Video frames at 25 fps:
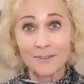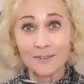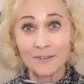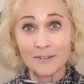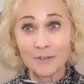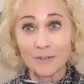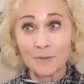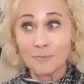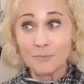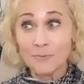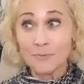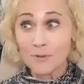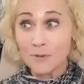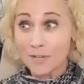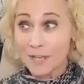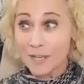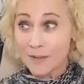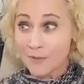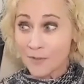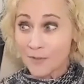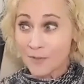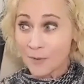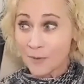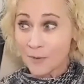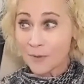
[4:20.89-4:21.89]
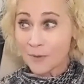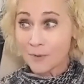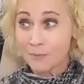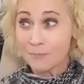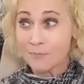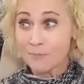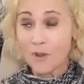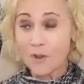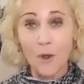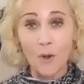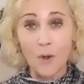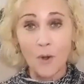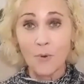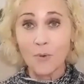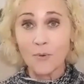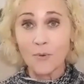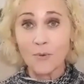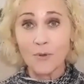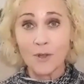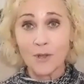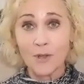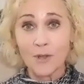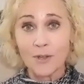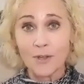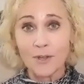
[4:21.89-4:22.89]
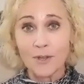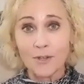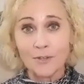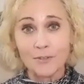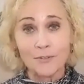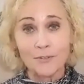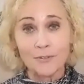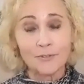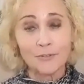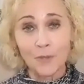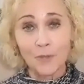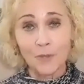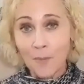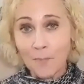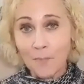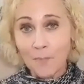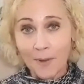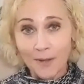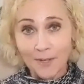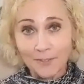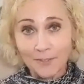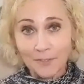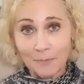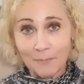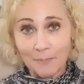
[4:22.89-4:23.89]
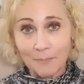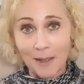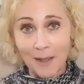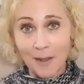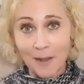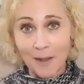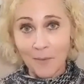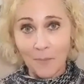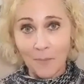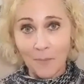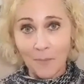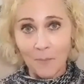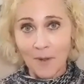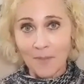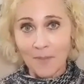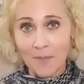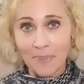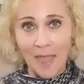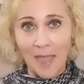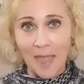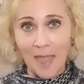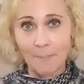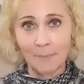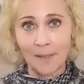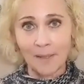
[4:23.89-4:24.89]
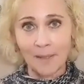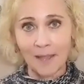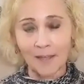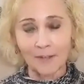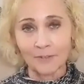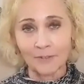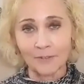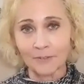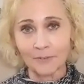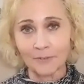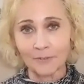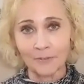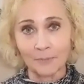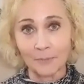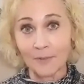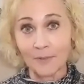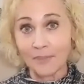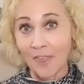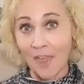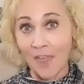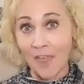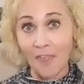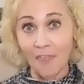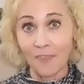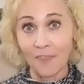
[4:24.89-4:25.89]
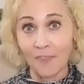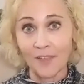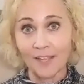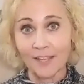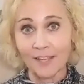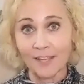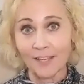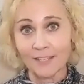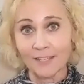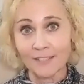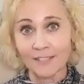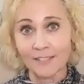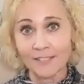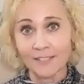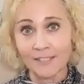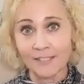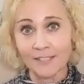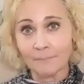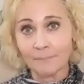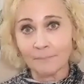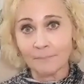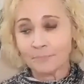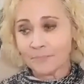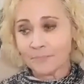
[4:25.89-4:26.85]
you, even though you know so much about what that pattern or what that thing is,